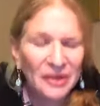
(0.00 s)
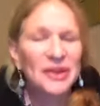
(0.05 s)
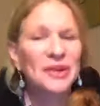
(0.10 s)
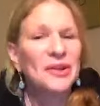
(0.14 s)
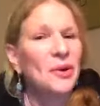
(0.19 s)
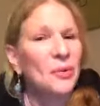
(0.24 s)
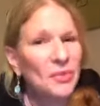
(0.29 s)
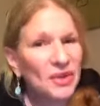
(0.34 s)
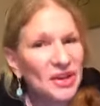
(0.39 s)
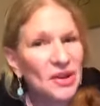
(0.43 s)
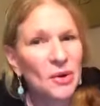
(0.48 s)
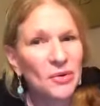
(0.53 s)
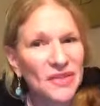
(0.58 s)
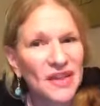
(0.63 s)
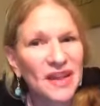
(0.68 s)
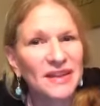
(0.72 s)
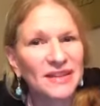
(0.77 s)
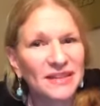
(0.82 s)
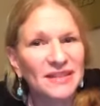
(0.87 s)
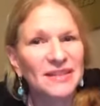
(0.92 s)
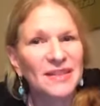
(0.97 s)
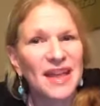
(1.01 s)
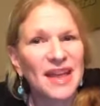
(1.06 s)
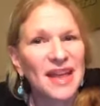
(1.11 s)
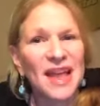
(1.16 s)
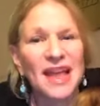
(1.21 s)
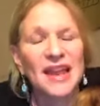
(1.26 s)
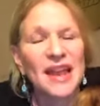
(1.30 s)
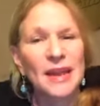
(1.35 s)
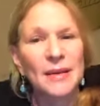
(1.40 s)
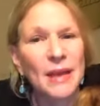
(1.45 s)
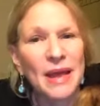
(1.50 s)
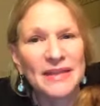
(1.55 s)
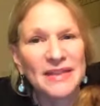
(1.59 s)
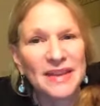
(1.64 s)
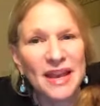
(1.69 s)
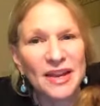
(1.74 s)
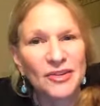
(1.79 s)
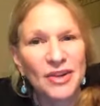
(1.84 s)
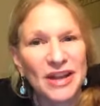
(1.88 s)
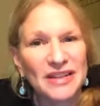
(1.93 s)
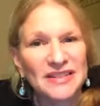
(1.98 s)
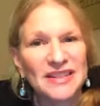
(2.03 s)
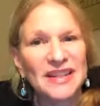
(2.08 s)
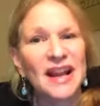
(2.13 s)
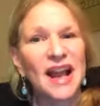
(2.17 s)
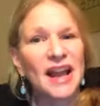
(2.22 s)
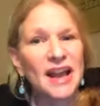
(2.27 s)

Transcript: You know, we know that, and I'm not digressing.